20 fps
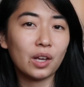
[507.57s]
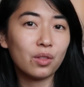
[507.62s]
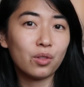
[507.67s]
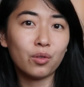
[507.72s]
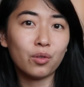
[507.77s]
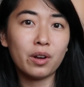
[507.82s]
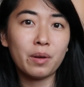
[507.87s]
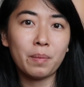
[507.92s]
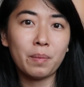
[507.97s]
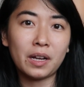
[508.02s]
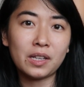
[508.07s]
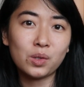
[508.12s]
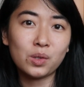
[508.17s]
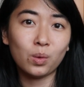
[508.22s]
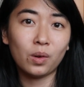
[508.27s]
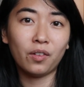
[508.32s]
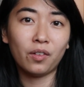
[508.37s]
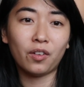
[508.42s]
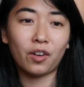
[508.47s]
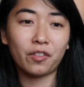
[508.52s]
3 months
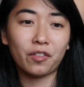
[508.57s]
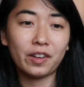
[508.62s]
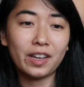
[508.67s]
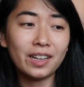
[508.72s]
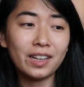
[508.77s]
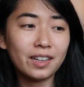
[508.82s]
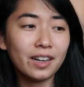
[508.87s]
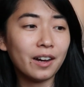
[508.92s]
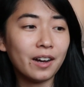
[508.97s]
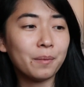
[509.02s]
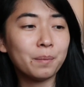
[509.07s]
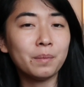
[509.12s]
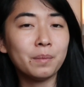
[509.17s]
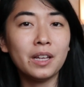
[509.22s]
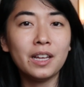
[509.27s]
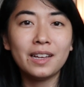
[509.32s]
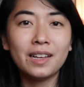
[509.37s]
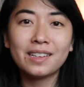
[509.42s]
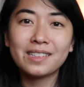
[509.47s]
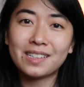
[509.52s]
worth of income,
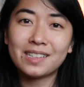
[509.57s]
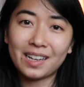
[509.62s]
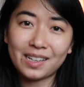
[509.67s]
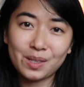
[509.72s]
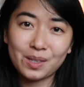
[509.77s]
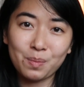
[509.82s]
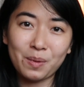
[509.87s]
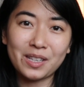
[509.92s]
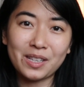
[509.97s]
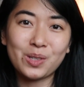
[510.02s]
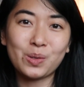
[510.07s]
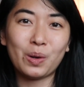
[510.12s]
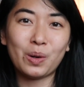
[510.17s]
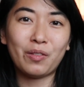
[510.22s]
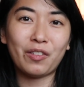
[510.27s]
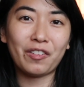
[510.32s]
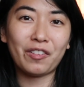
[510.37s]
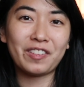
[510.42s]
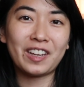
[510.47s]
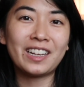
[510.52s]
6 months
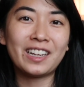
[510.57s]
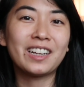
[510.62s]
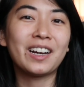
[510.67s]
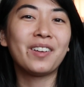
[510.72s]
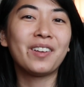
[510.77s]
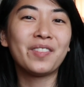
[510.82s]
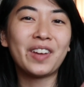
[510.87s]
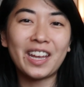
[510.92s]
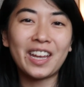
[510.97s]
worth of income,